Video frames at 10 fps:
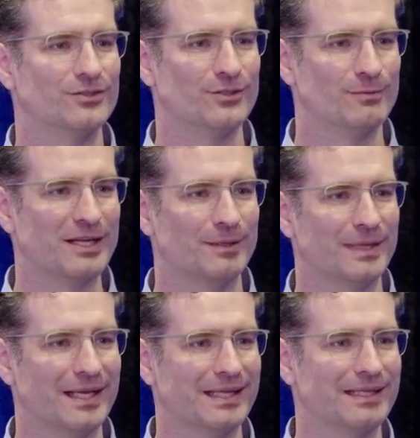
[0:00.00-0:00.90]
the Jamaica
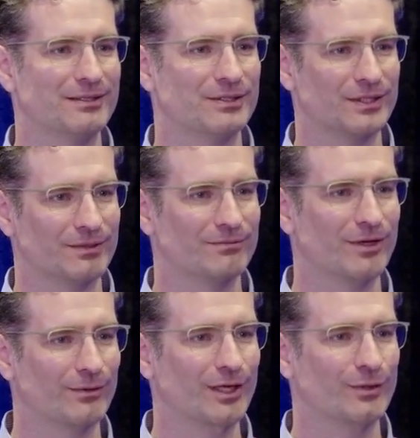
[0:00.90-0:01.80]
Bay to
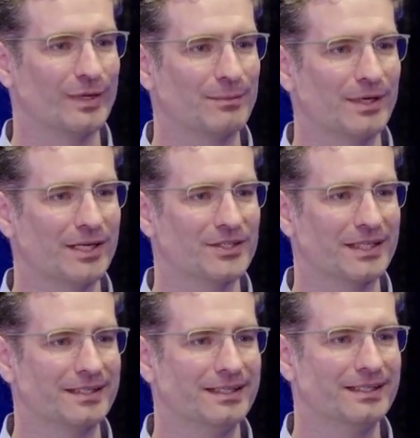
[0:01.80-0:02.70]
Far Rockaway
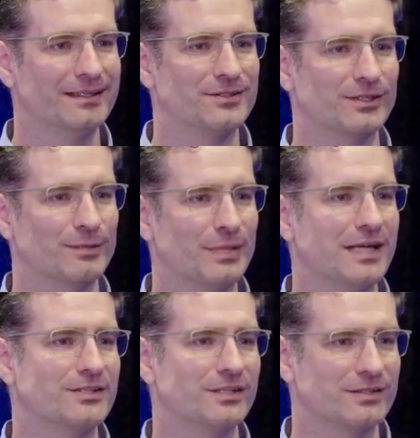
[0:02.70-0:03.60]
project that's a
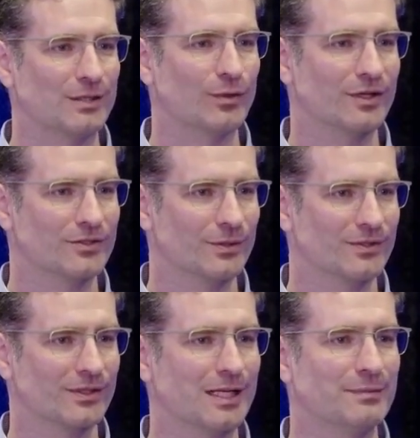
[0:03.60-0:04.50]
composite seawall. So
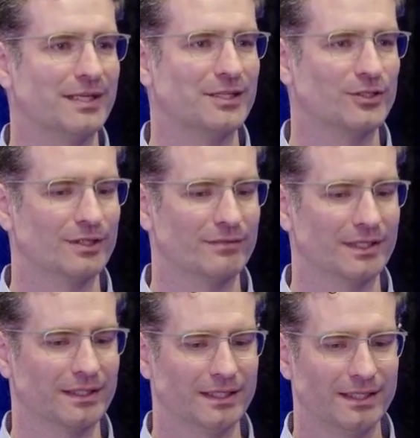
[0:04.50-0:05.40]
it's a combination of
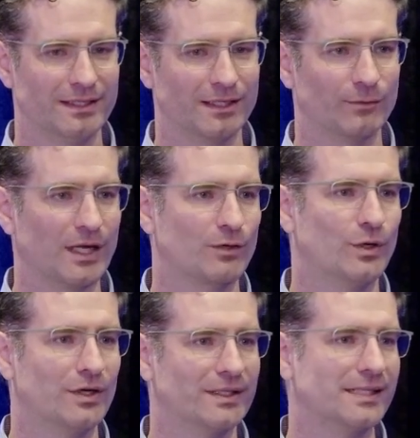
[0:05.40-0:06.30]
a, a rock
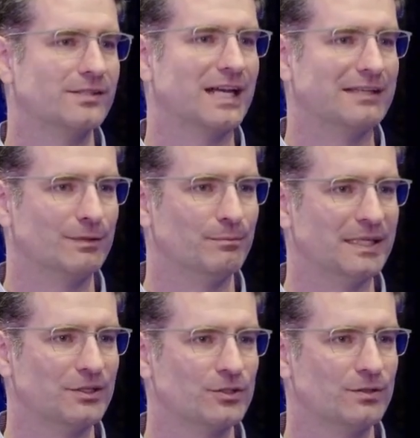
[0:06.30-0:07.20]
wall inside of a
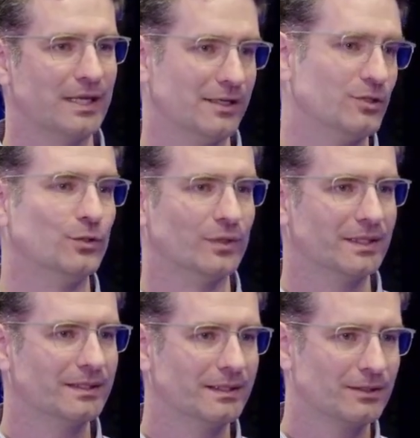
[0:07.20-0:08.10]
beach and
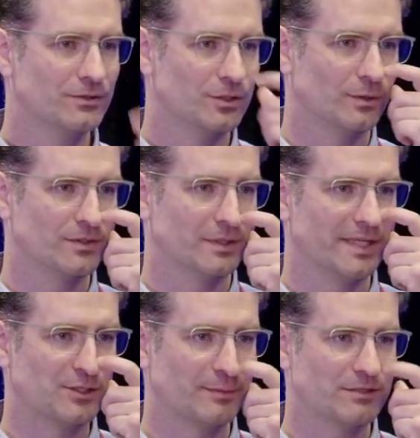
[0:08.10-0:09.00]
dune. So it's a
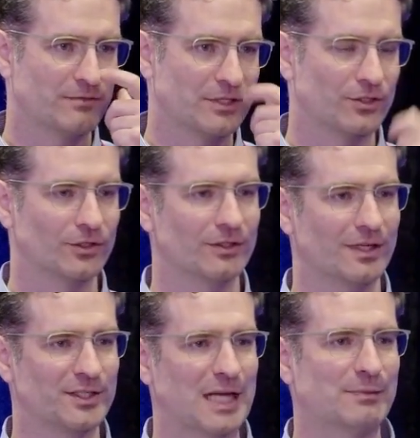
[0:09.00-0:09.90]
nature-based feature
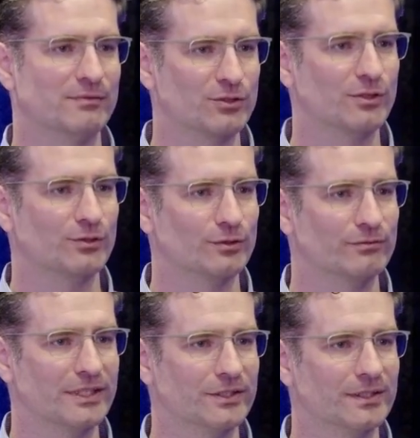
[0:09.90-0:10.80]
on top of a structural
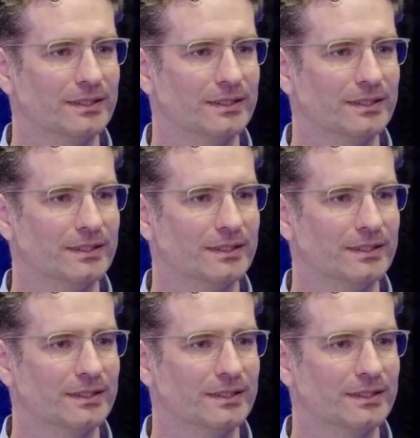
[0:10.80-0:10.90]
feature.